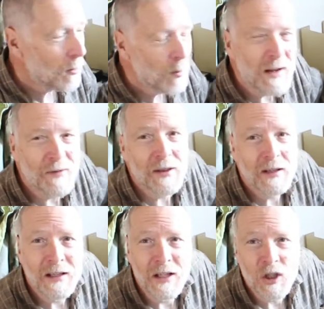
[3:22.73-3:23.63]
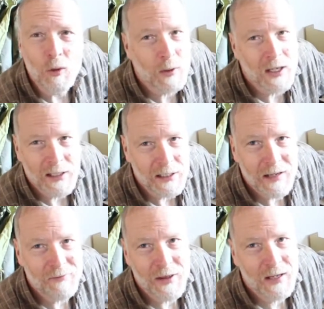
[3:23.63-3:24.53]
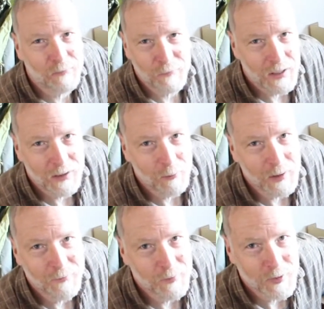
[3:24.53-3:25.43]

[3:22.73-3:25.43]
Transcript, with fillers: Whenever in the UK you're never that far away from